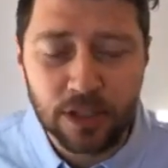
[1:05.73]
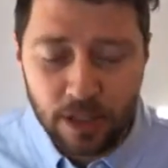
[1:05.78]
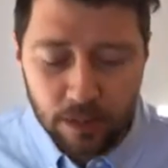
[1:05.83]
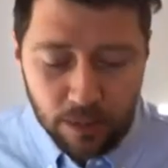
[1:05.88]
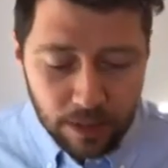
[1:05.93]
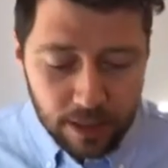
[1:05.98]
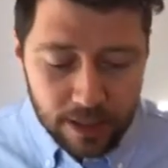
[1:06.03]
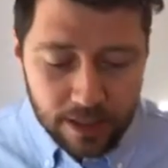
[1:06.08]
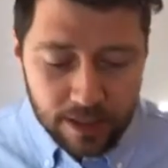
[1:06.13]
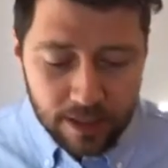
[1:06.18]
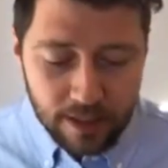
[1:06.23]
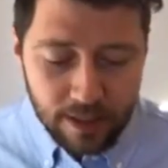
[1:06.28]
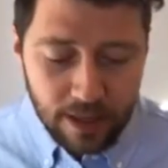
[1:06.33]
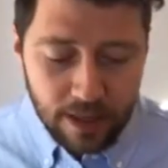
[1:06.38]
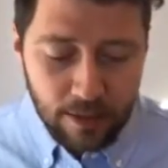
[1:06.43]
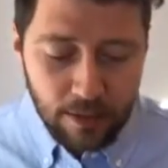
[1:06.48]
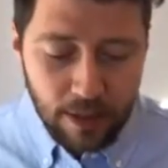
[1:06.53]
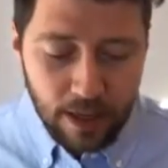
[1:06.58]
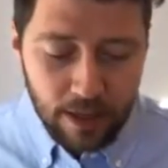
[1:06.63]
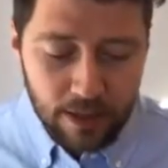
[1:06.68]
So please send
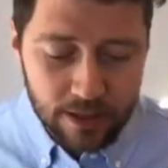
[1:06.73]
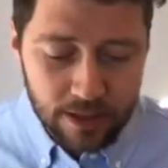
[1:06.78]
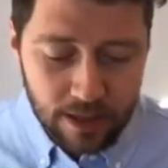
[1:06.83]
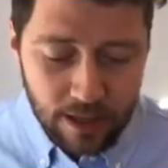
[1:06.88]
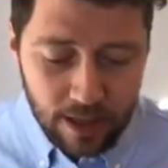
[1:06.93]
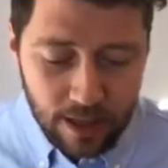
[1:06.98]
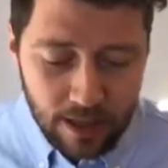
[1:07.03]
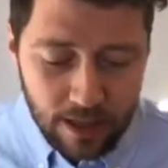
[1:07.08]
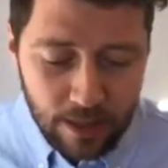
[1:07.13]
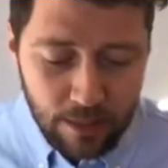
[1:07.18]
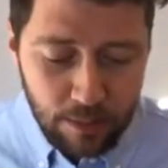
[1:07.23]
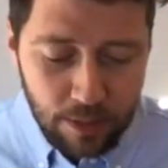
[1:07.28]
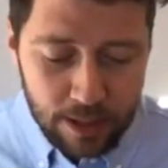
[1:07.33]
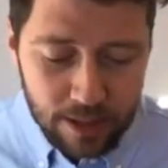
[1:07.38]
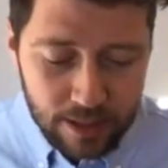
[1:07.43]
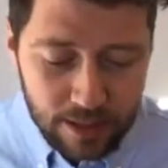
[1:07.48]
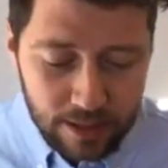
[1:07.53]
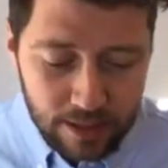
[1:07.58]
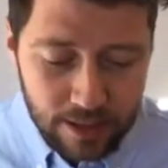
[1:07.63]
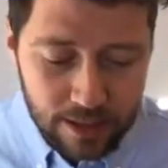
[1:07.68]
emails and
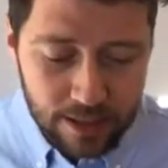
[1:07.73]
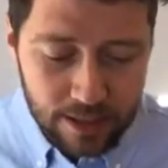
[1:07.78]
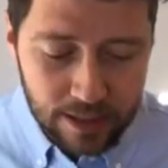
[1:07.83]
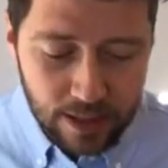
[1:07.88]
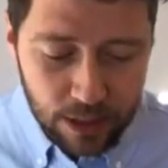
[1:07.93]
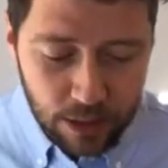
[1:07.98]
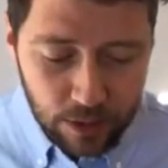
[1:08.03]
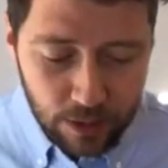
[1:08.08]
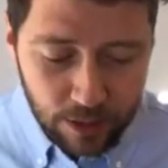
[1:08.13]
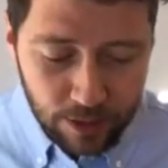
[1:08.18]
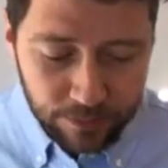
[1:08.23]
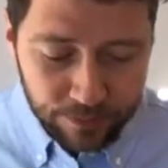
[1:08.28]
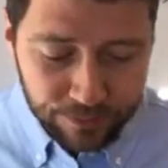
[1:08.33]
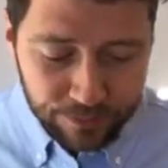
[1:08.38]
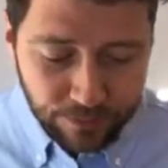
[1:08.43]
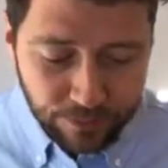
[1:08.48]
messages, etc.